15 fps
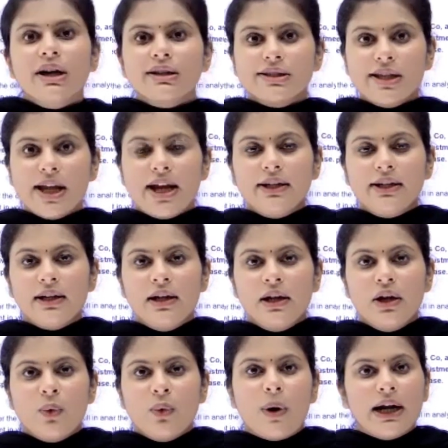are sent.
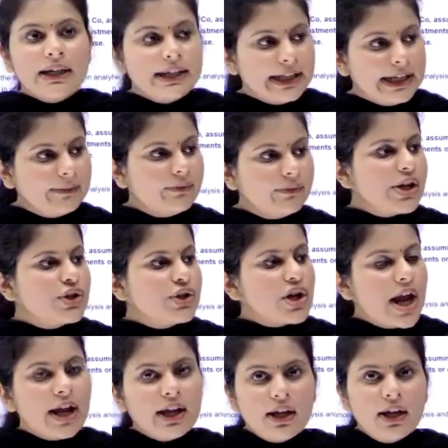One team will
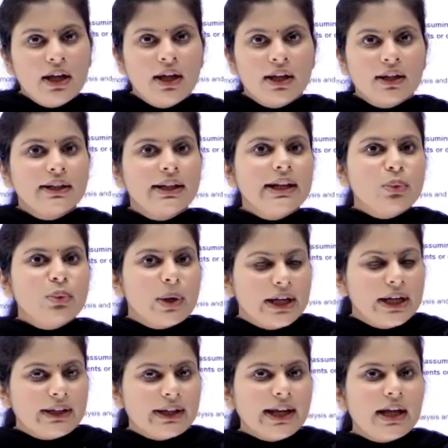check the
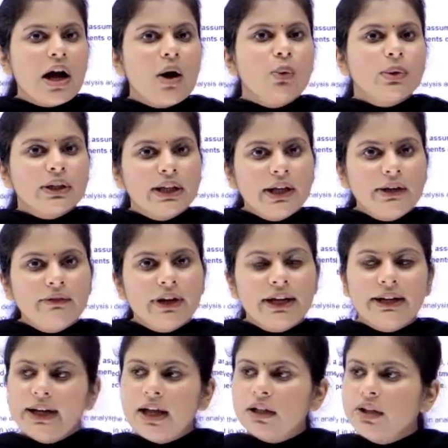inventory, count the
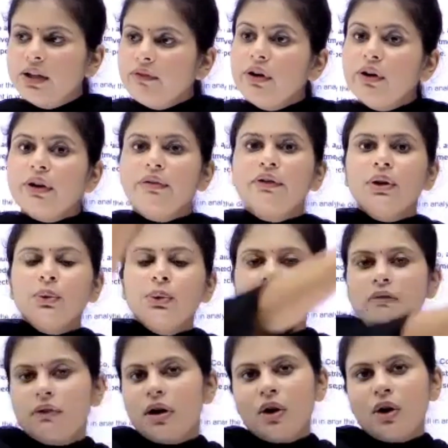inventory. Other will review
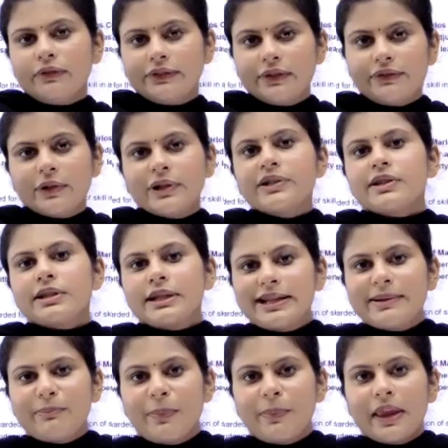the work of the first
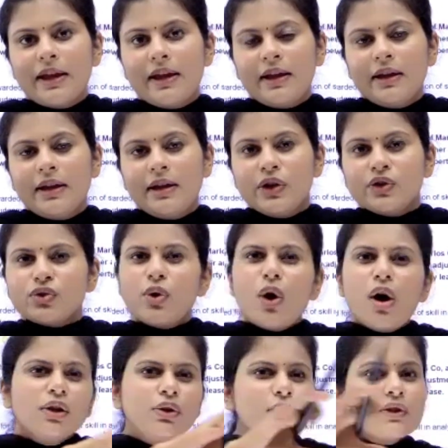team. So
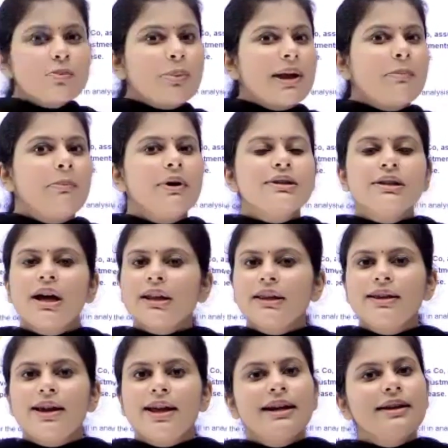all those papers are
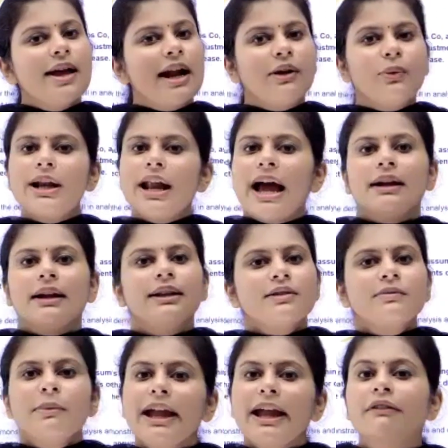there, and that will act
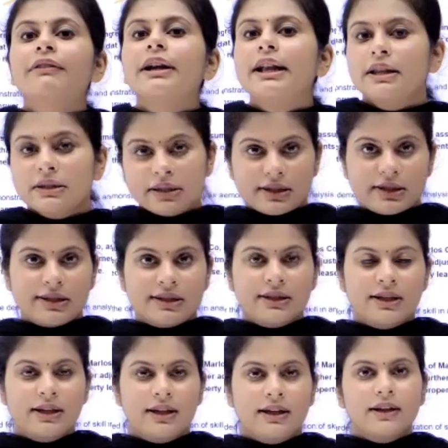as my evidence,
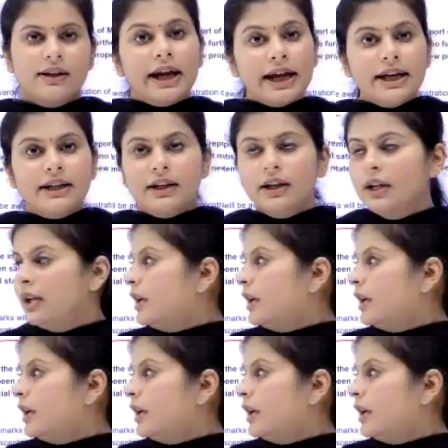right?